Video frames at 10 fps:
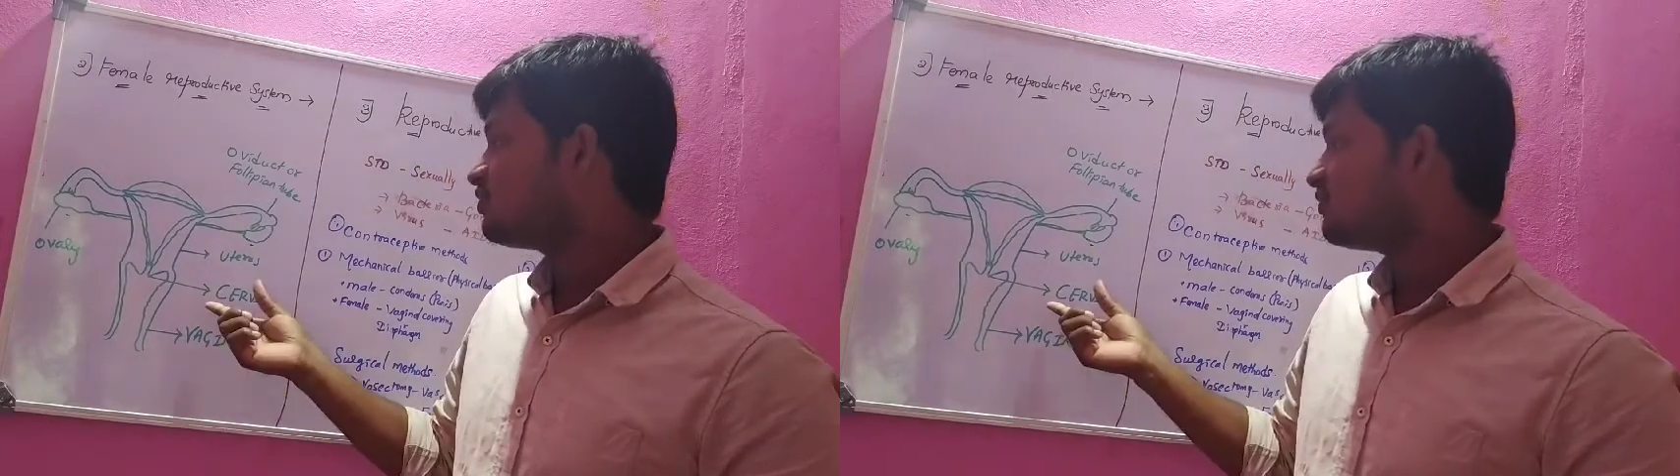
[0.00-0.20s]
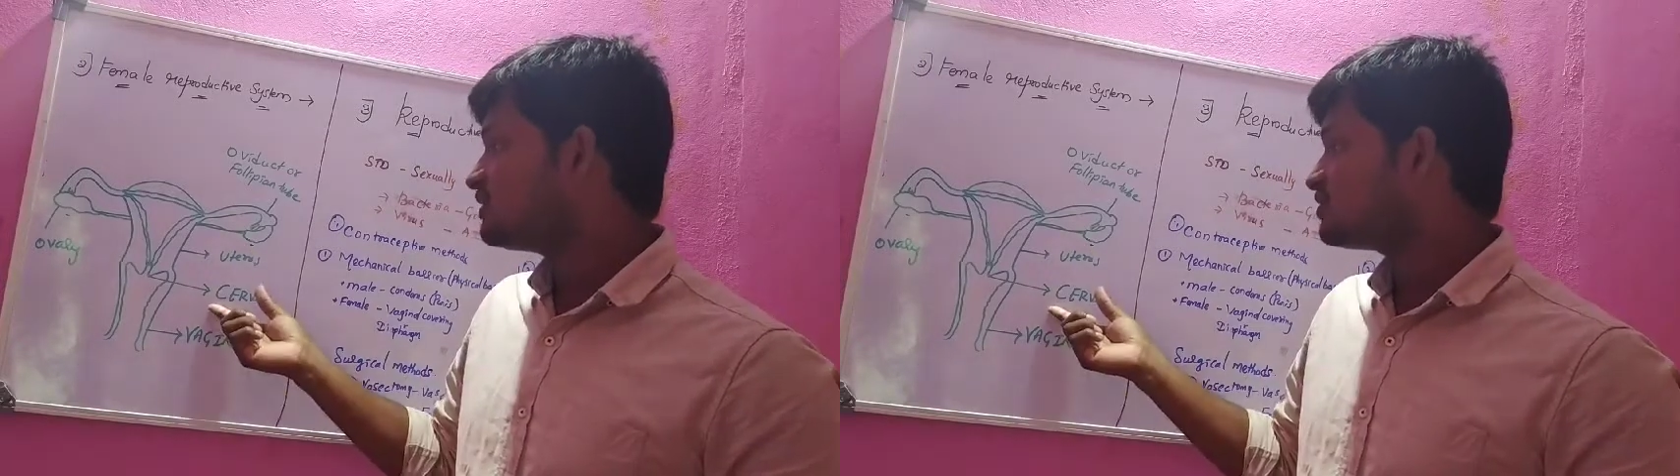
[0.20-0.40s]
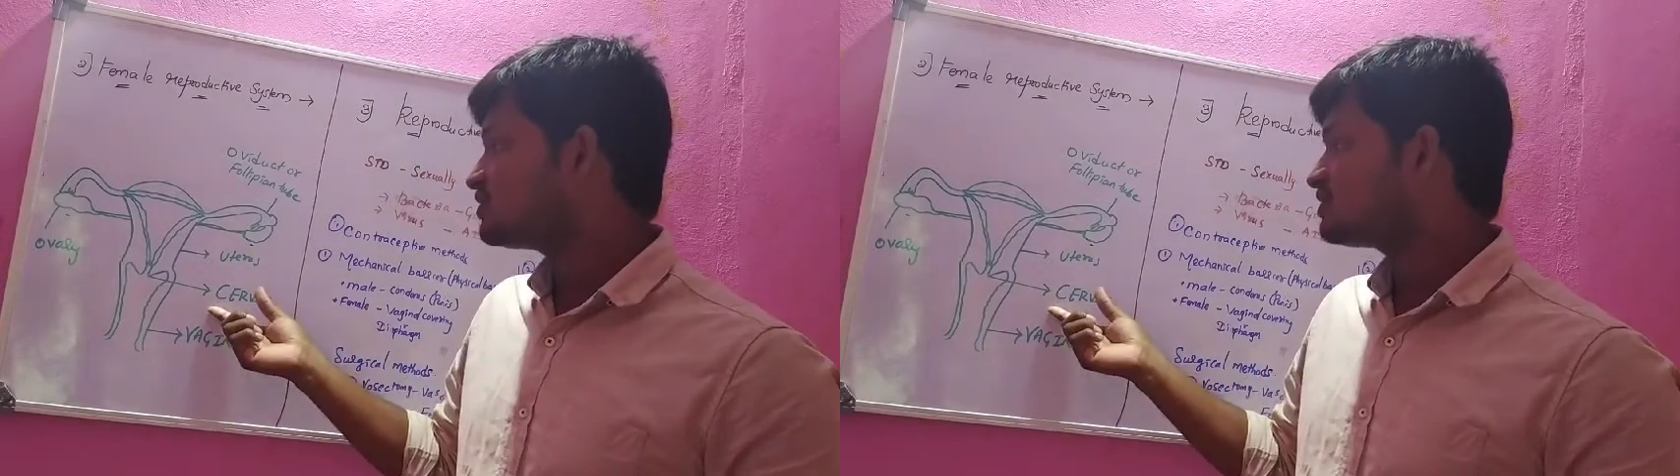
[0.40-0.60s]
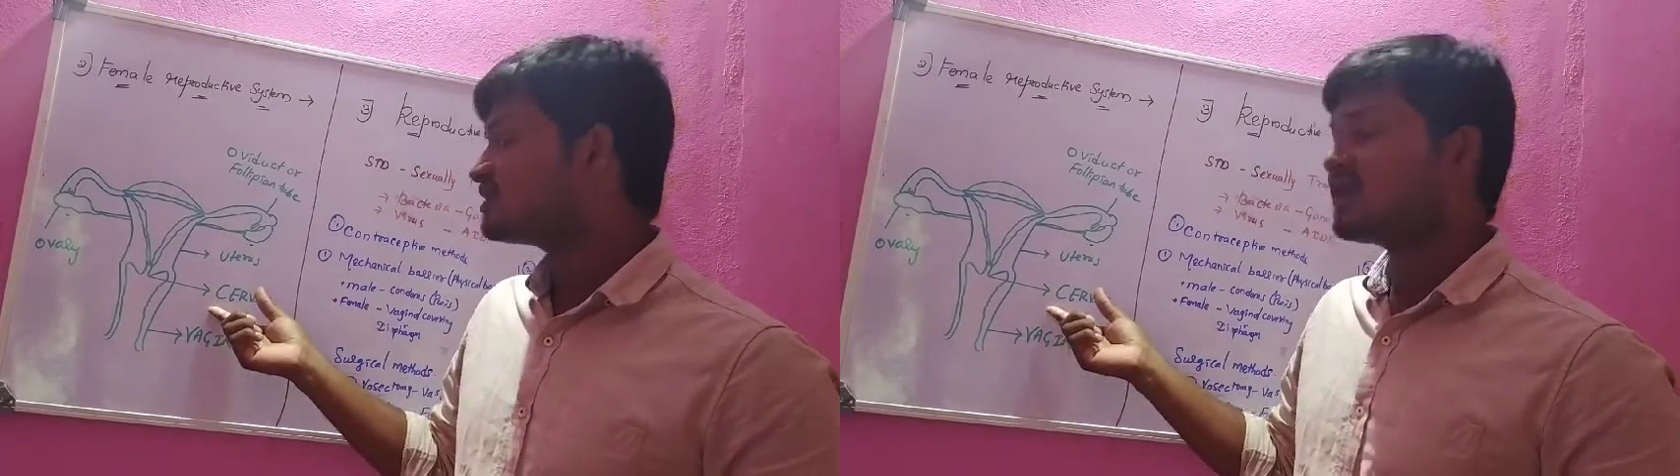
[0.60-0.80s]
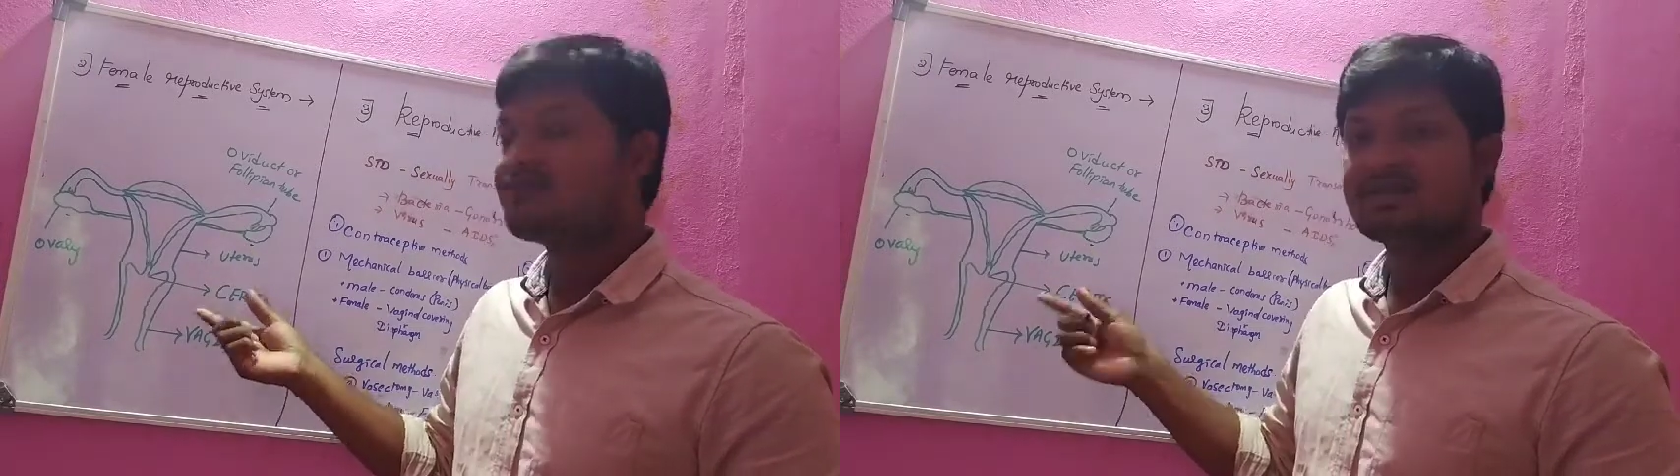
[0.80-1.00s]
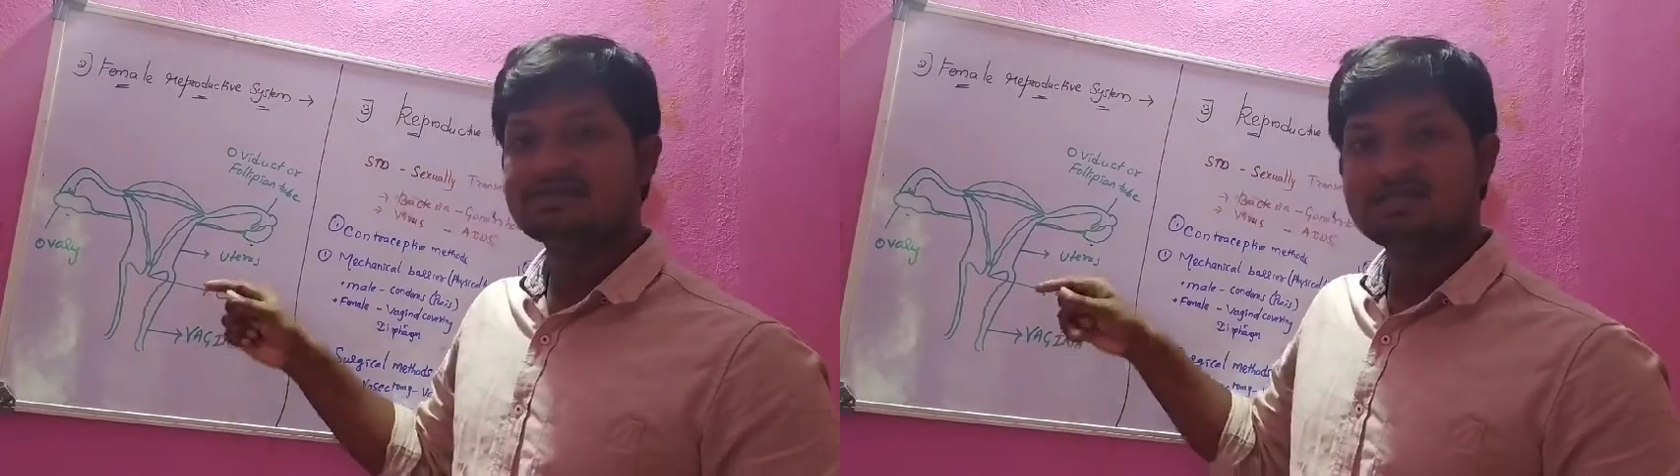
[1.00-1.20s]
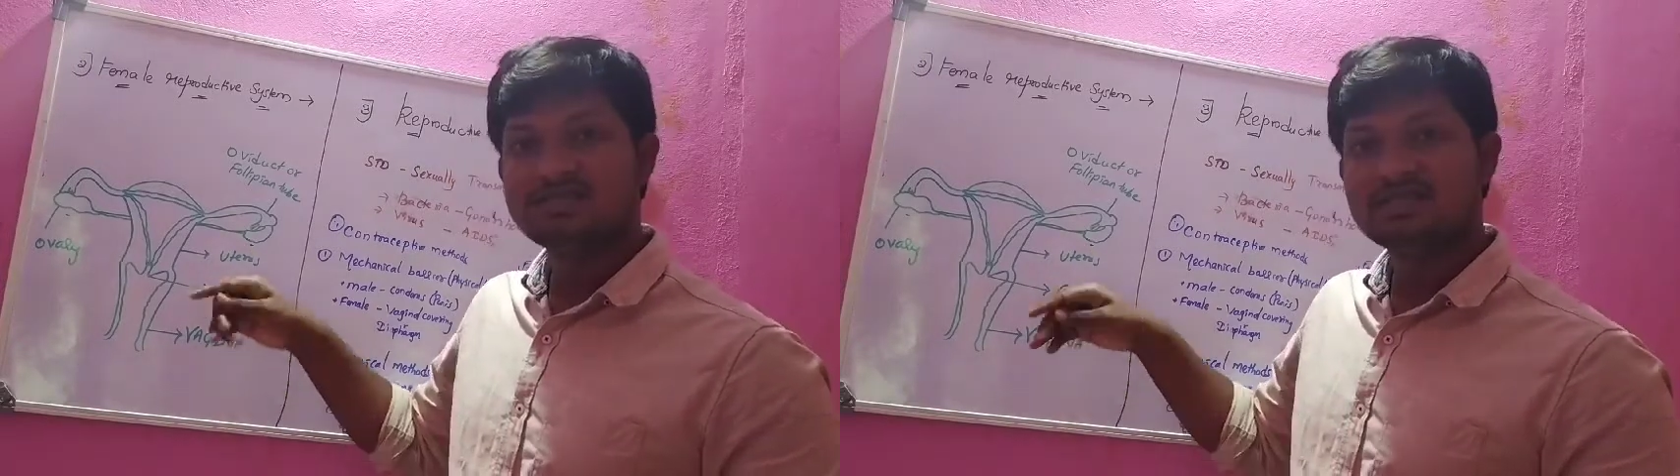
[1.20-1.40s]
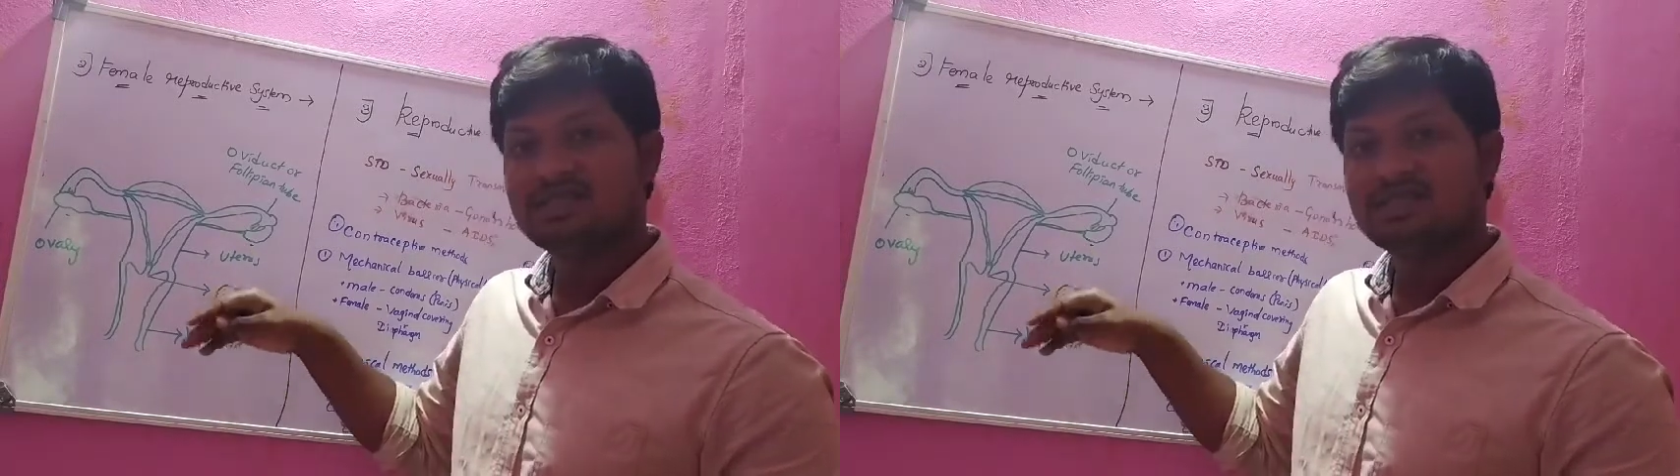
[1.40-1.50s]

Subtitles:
through which cervix is